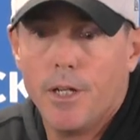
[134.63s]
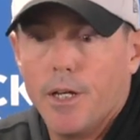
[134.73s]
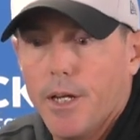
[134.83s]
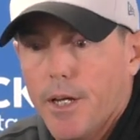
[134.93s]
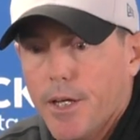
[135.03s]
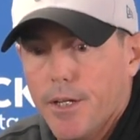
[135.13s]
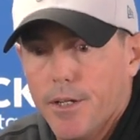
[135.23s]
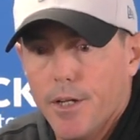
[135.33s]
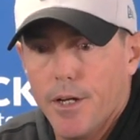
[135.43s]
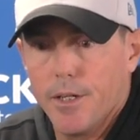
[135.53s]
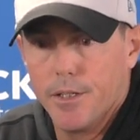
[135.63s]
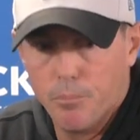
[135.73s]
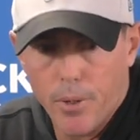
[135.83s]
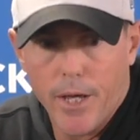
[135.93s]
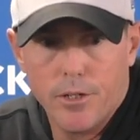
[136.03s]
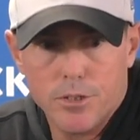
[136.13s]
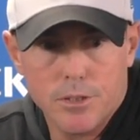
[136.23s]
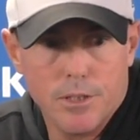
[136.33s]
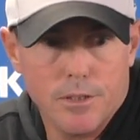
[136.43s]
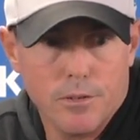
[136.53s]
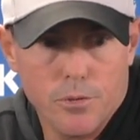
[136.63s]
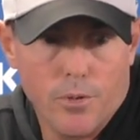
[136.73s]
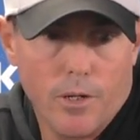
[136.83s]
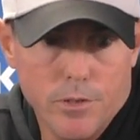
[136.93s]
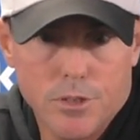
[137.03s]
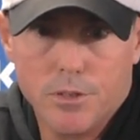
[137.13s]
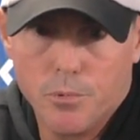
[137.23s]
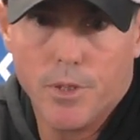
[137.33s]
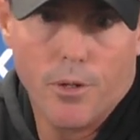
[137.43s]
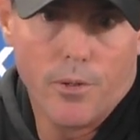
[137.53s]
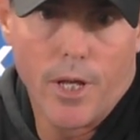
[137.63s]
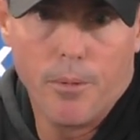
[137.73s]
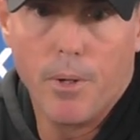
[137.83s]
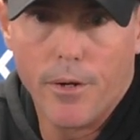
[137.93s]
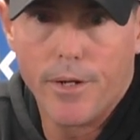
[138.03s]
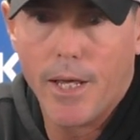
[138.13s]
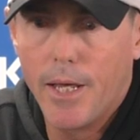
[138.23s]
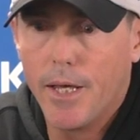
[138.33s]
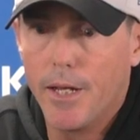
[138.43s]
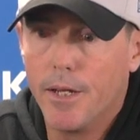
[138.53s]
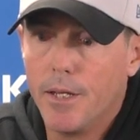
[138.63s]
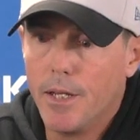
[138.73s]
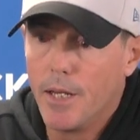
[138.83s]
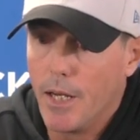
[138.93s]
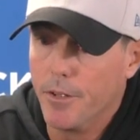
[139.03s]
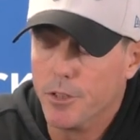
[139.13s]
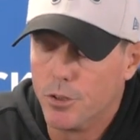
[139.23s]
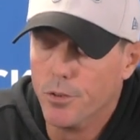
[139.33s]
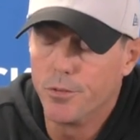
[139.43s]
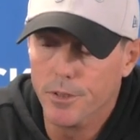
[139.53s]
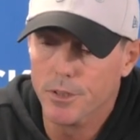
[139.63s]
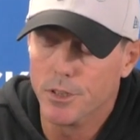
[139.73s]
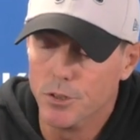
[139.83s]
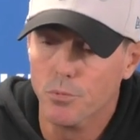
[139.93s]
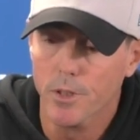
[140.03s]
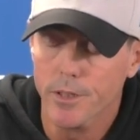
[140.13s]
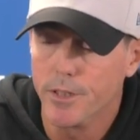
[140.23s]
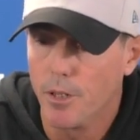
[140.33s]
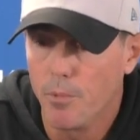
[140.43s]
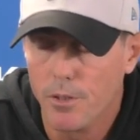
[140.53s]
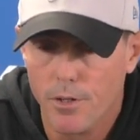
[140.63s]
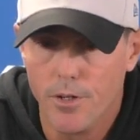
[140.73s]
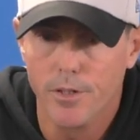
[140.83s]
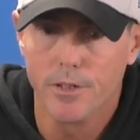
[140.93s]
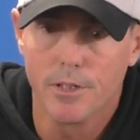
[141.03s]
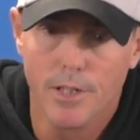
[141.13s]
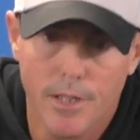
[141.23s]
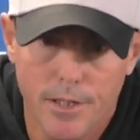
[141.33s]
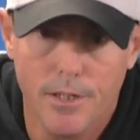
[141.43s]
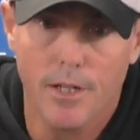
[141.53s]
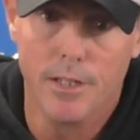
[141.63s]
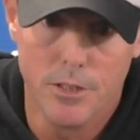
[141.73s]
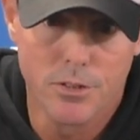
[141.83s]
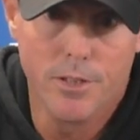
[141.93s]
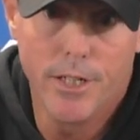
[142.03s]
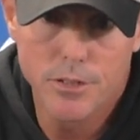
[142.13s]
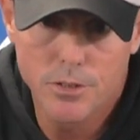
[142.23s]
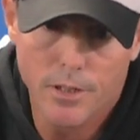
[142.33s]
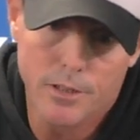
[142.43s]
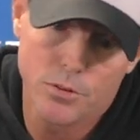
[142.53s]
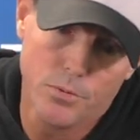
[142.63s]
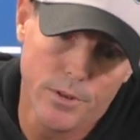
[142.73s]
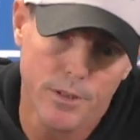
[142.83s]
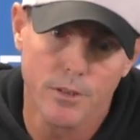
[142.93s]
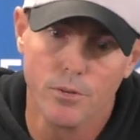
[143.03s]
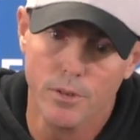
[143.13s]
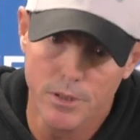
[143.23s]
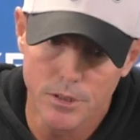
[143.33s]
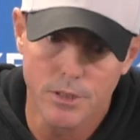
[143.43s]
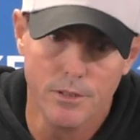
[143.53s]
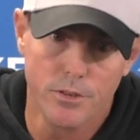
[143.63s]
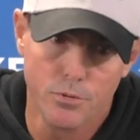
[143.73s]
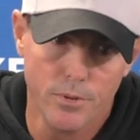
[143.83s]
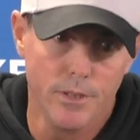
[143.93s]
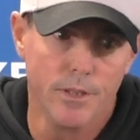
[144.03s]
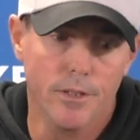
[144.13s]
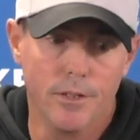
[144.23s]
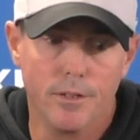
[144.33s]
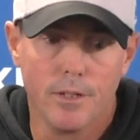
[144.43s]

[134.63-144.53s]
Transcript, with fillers: and uh, and Patterson, who obviously we know a lot about and had. And the truth is, he's really coming along, and uh, his leg strength's really increased. He looks really good